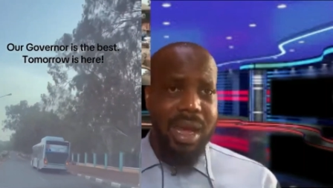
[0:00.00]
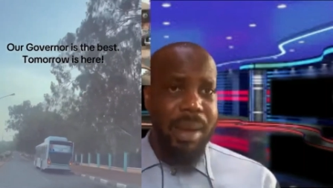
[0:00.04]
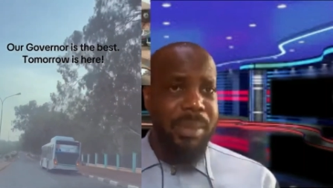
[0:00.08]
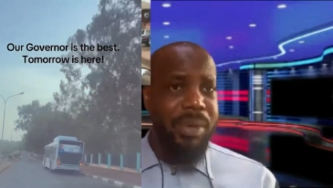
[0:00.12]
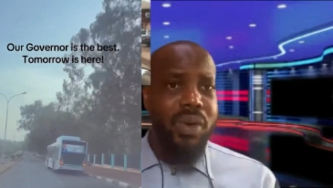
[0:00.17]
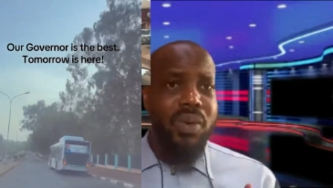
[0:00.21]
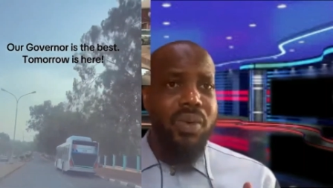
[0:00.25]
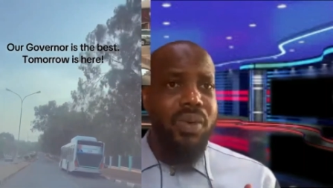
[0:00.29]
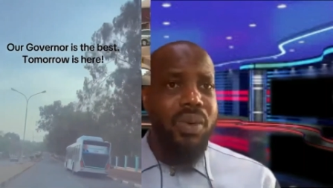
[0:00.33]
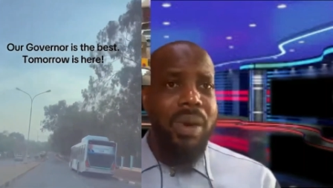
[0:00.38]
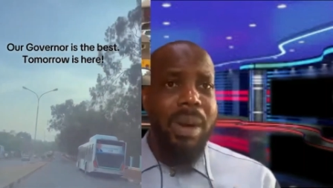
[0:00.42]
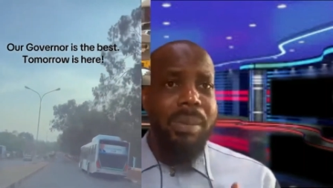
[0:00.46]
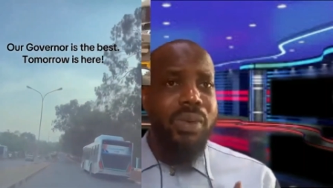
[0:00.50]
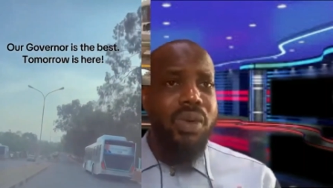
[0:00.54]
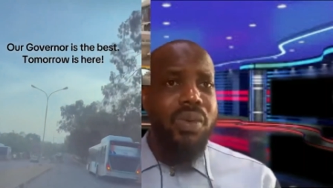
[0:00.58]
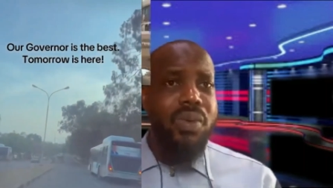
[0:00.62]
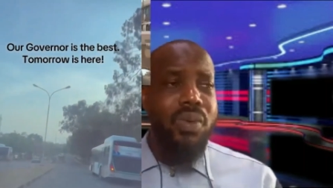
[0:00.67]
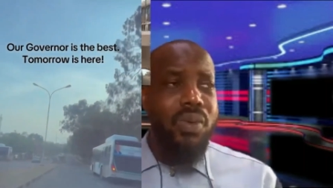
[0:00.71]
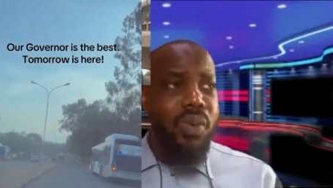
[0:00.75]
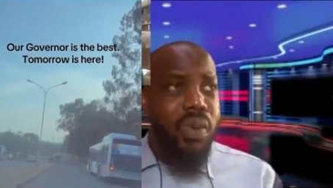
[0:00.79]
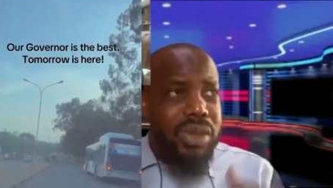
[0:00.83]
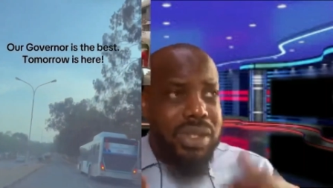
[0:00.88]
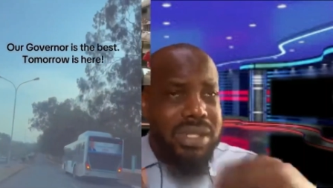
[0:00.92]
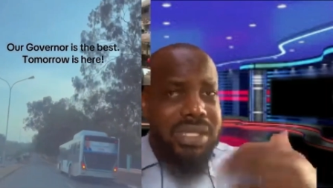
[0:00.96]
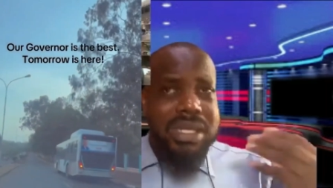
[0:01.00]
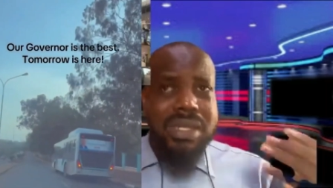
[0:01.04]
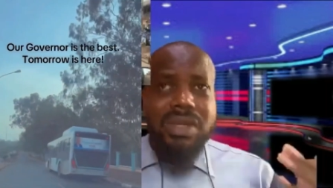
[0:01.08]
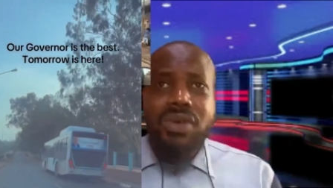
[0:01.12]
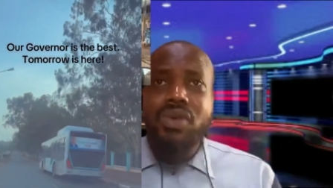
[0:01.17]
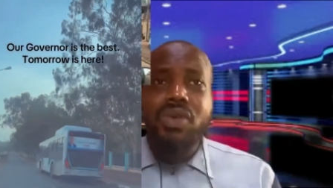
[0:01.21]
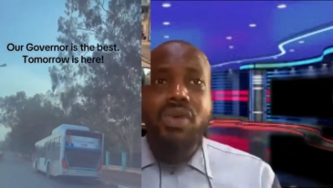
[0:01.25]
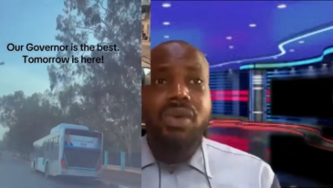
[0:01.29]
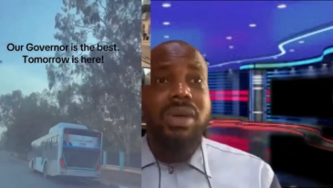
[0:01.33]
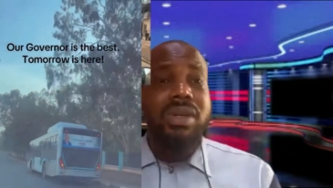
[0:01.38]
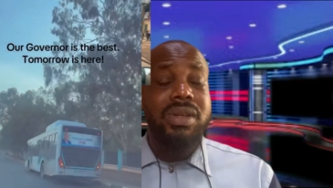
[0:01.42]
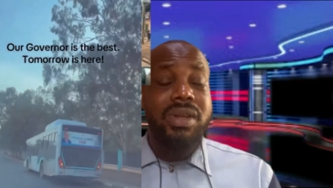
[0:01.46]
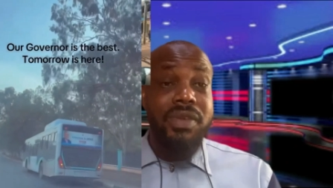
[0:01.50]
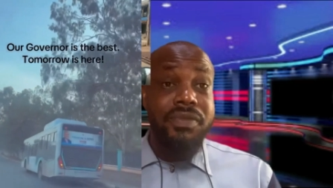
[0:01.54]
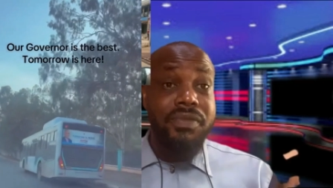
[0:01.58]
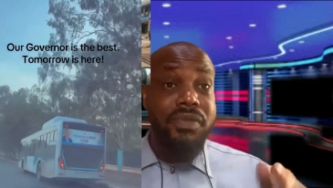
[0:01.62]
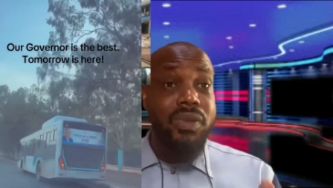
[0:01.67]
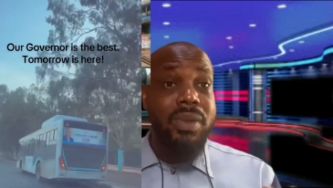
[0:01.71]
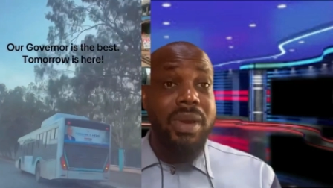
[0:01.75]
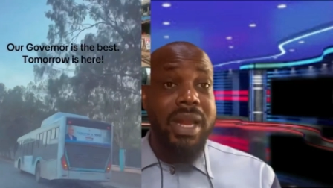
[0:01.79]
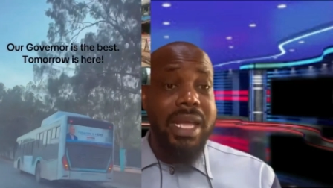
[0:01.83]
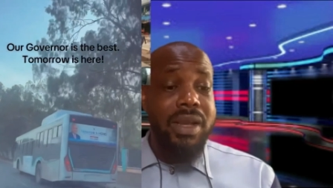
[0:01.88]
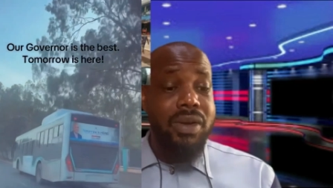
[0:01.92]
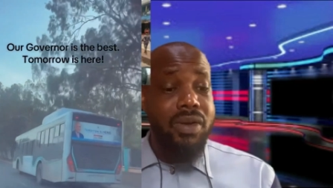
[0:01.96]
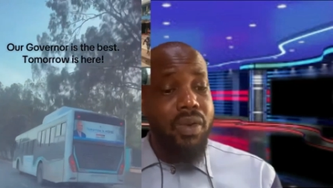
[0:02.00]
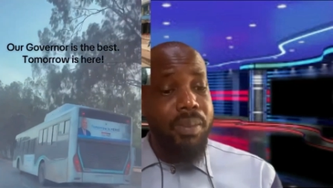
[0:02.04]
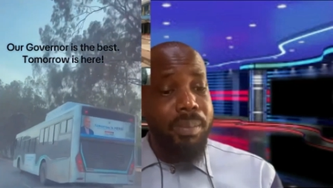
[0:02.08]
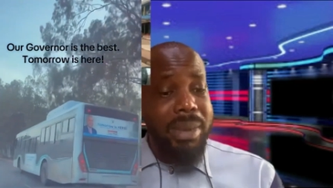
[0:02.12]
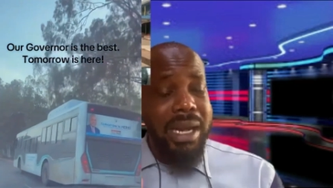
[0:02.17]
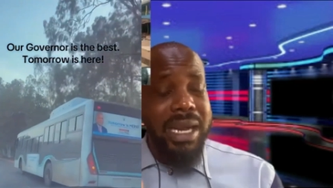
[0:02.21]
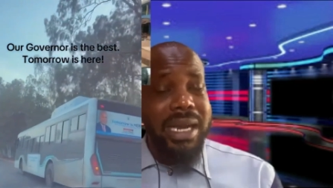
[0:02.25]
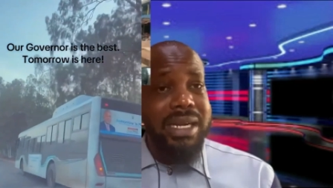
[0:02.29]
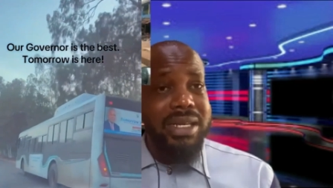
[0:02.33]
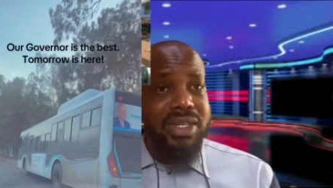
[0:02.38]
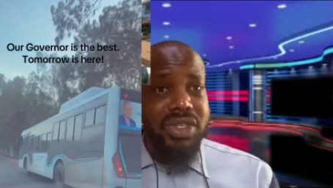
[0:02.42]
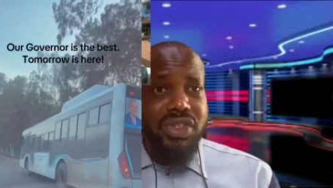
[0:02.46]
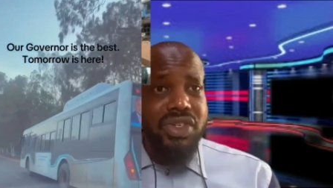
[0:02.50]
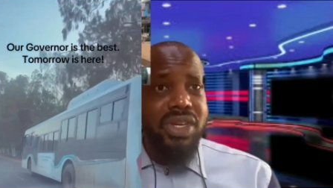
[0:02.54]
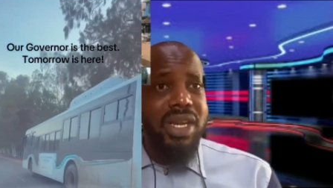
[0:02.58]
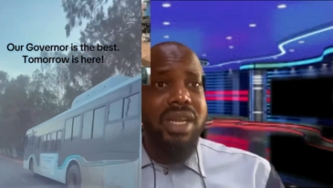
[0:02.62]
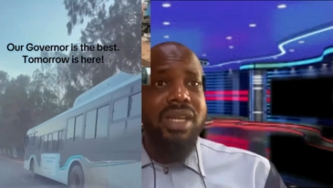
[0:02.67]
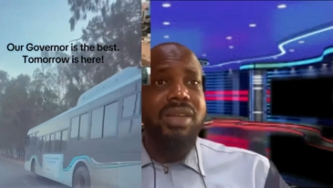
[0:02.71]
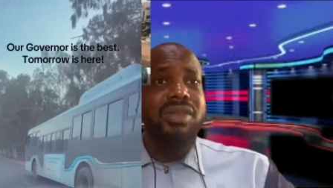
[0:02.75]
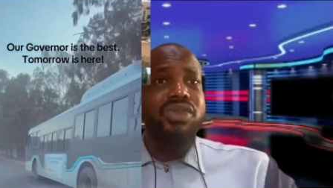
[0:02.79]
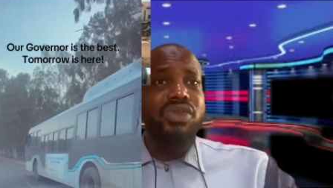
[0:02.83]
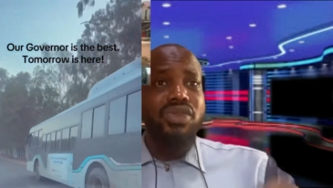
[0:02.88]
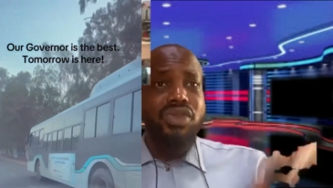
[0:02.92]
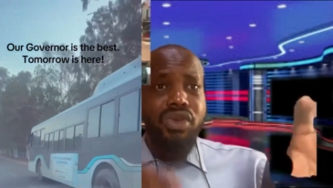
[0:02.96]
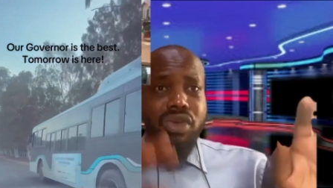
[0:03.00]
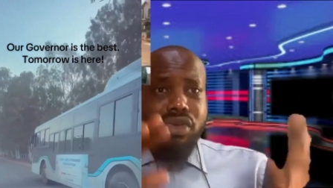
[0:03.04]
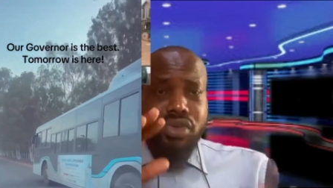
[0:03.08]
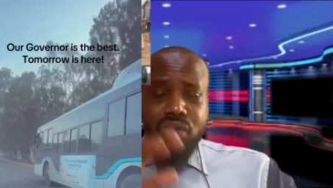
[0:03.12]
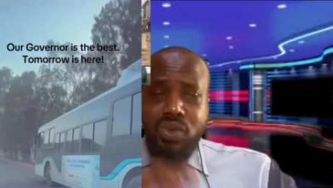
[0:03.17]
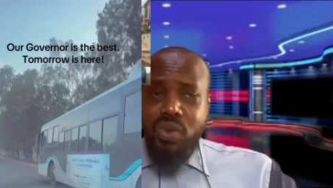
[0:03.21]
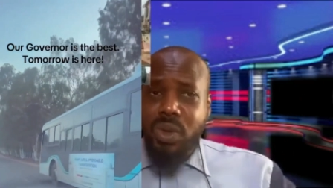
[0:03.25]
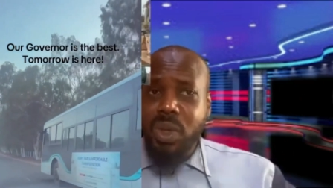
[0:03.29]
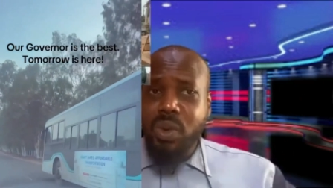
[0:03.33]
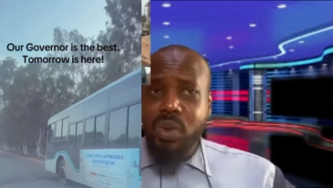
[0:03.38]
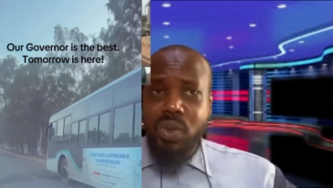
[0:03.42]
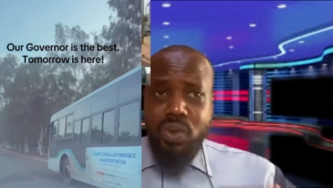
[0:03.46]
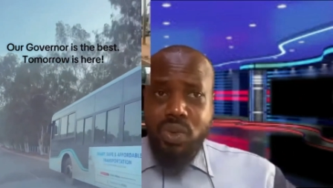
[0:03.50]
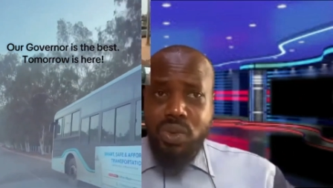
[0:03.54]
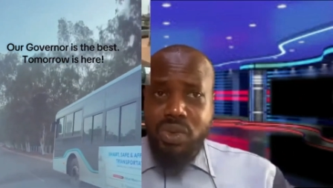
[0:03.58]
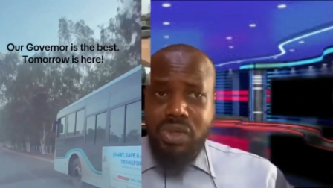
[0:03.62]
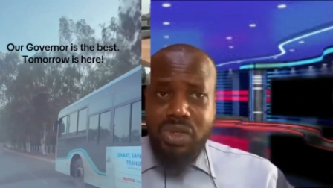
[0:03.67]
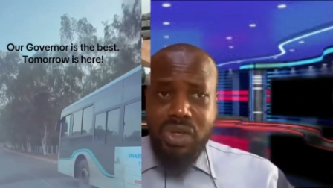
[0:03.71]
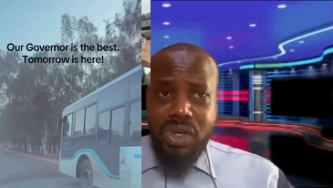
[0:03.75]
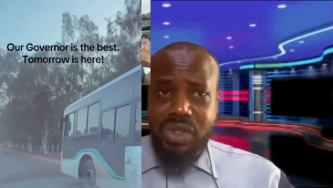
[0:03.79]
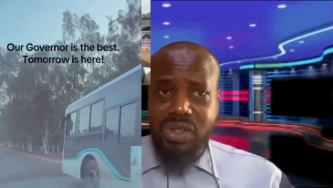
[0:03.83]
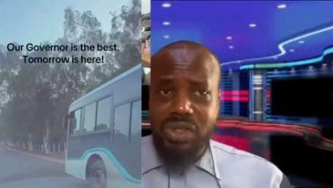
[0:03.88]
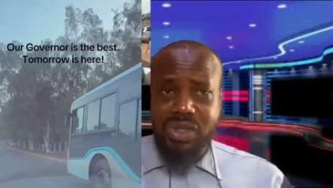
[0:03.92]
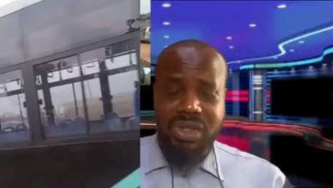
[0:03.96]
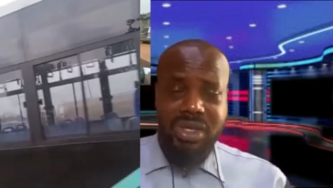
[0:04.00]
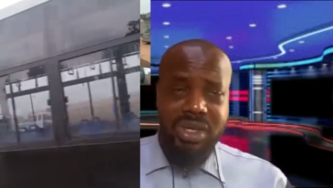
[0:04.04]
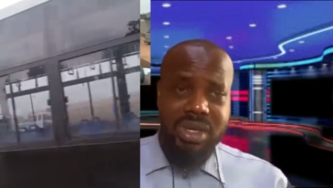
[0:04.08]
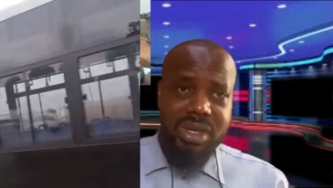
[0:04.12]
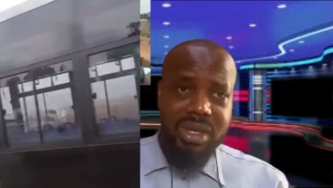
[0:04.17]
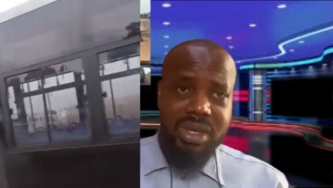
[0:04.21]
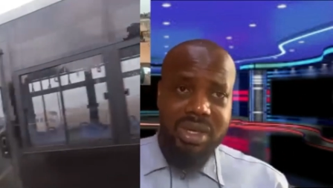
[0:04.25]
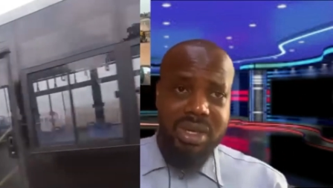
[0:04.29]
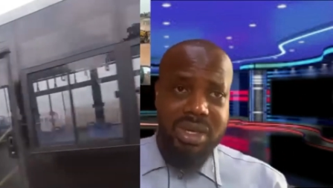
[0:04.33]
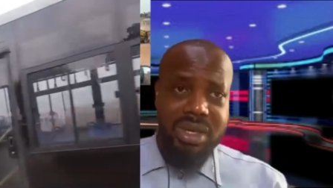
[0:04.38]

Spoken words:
I'm not quoting. Go, if you like, go back and check. Just do a Google search.